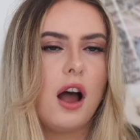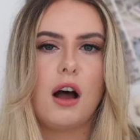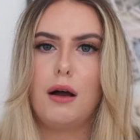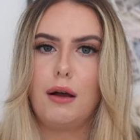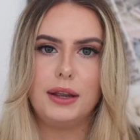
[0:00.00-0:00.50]

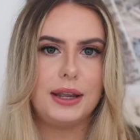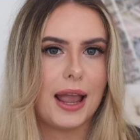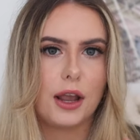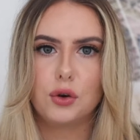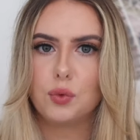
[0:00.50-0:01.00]
I
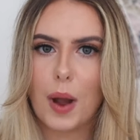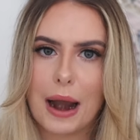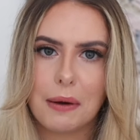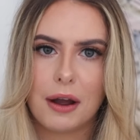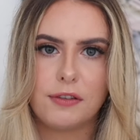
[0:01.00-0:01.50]
get good wear
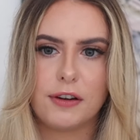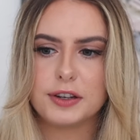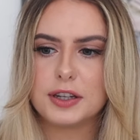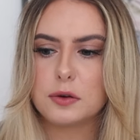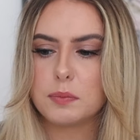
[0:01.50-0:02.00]
out of every
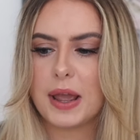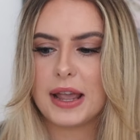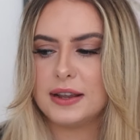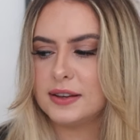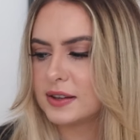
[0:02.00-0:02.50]
single
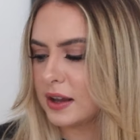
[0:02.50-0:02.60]
piece